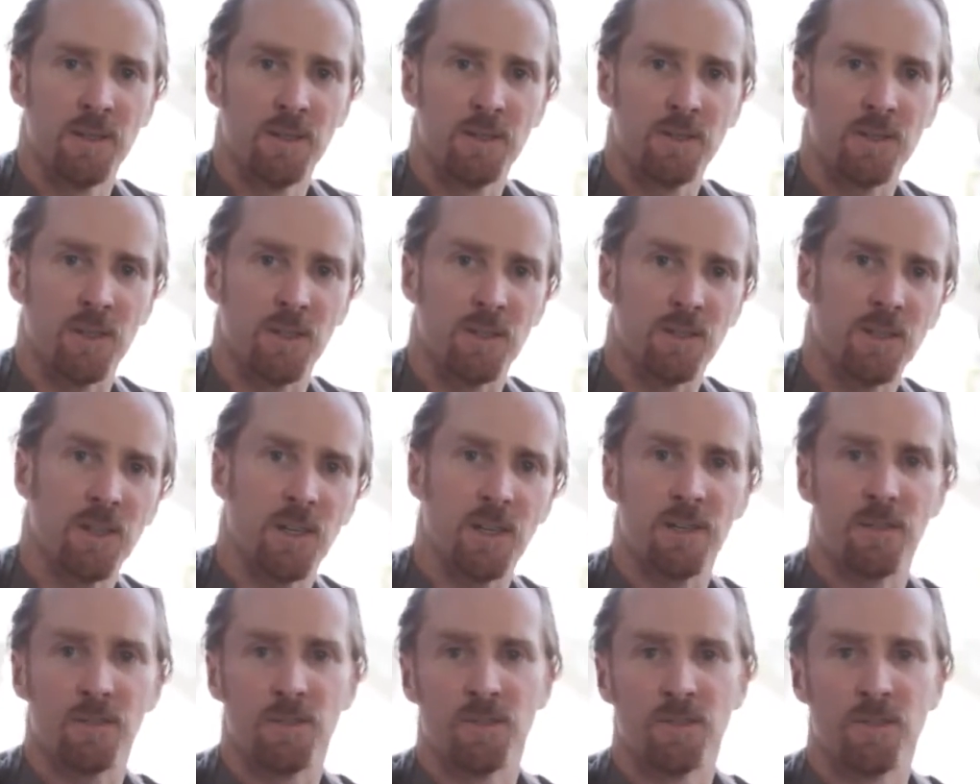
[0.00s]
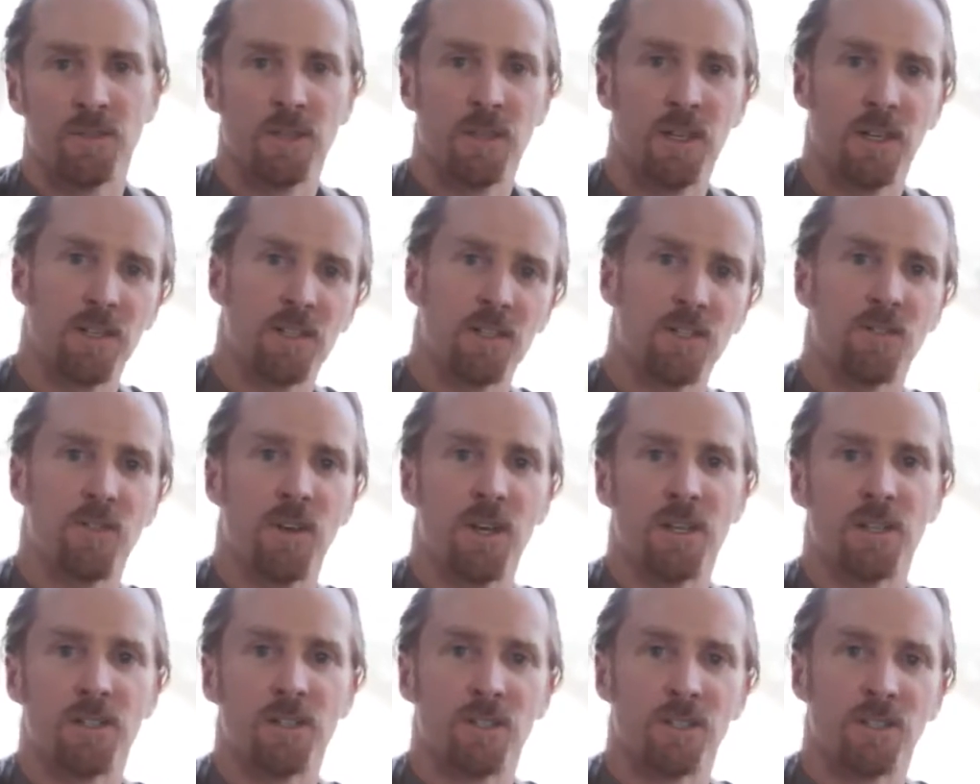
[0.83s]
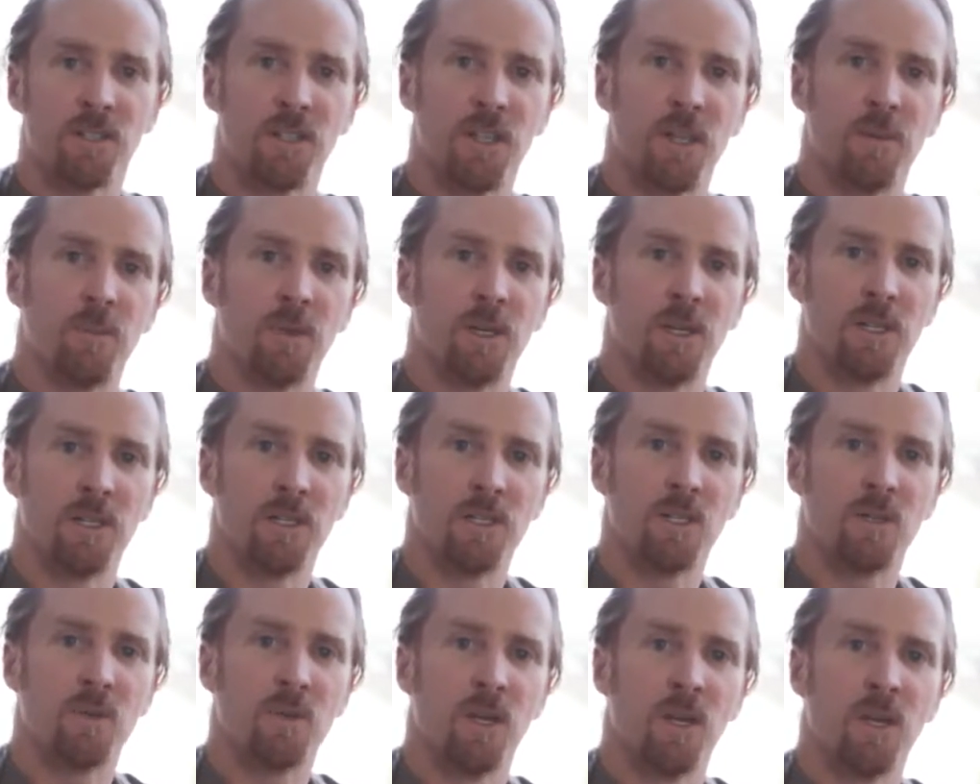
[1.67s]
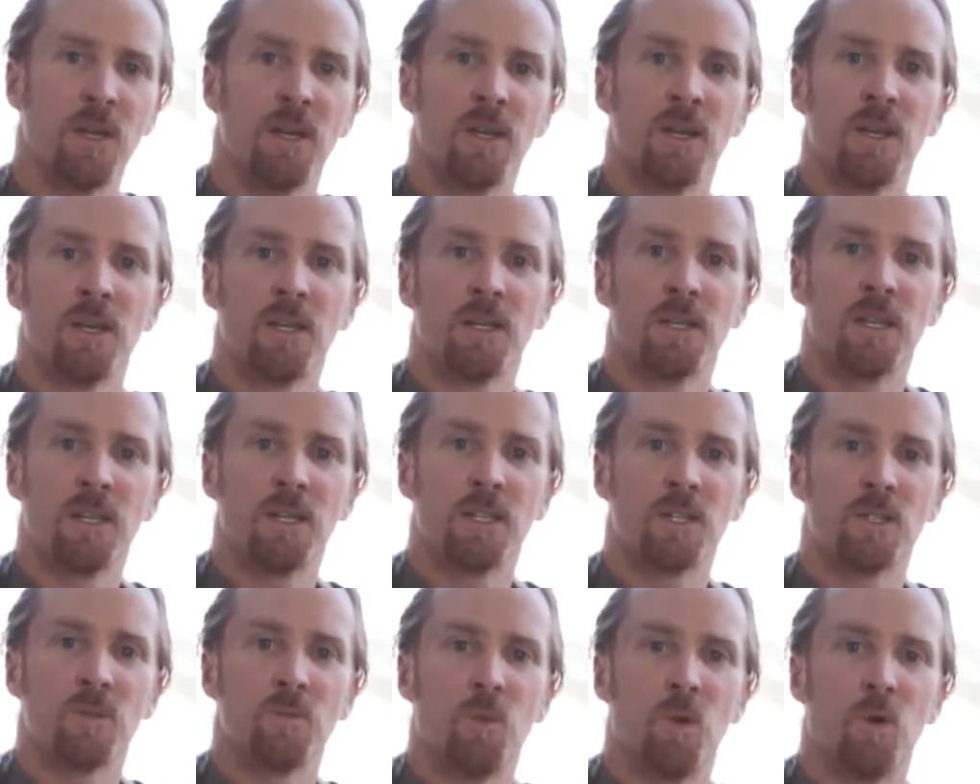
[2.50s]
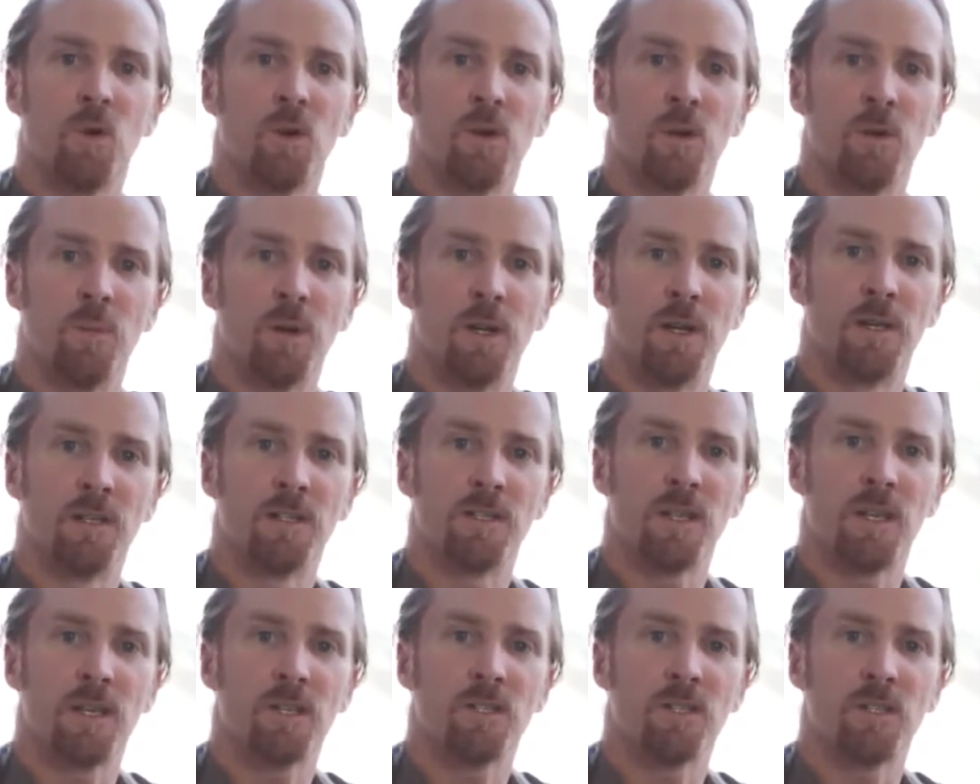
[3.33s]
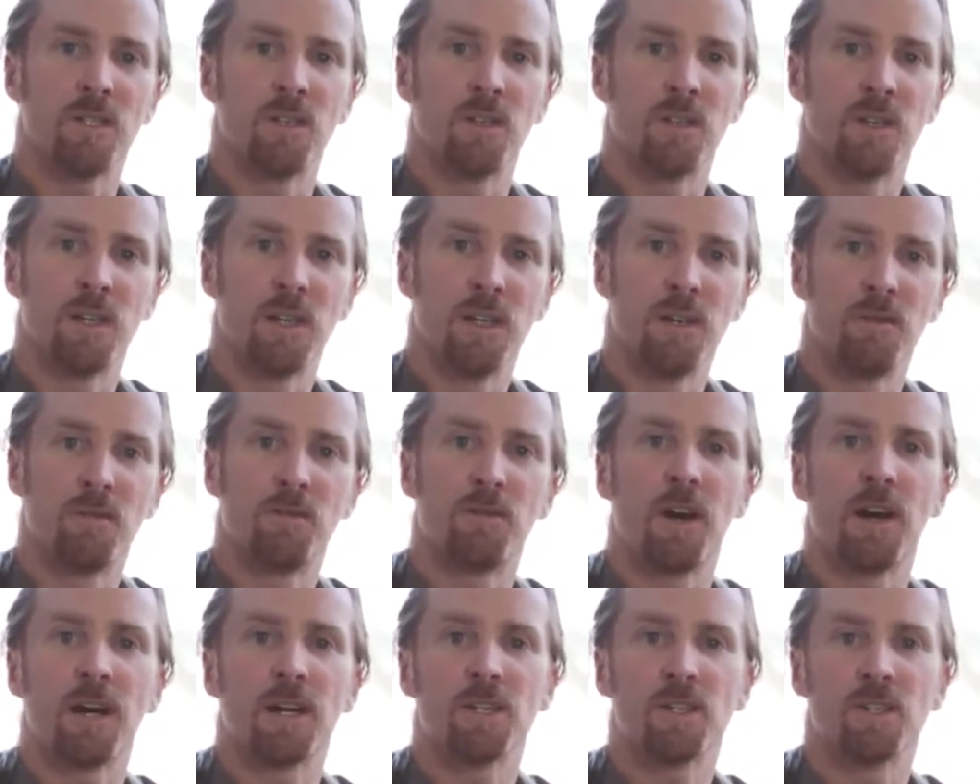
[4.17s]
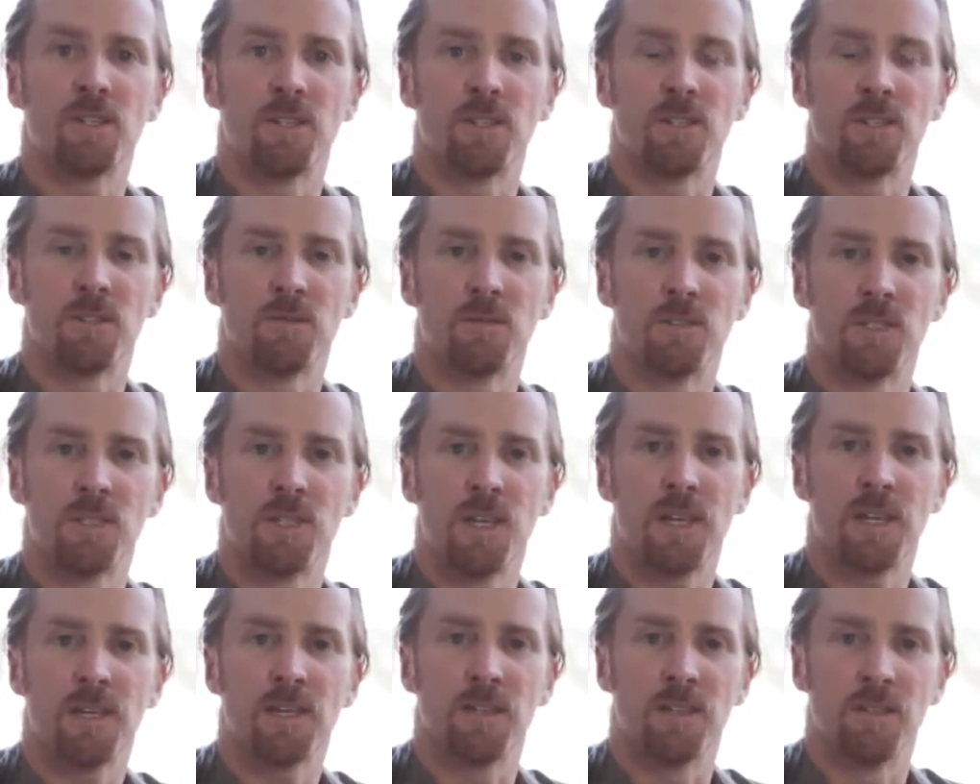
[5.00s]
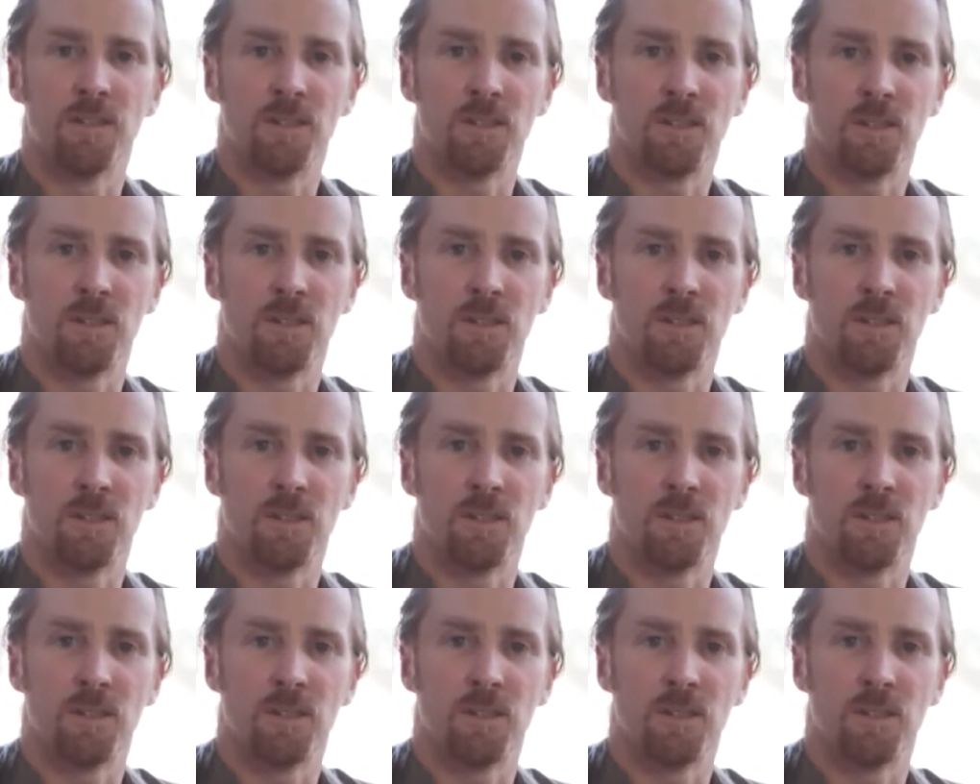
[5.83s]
So it's kind of strange because the number gets smaller, but it's actually in fractions of a second.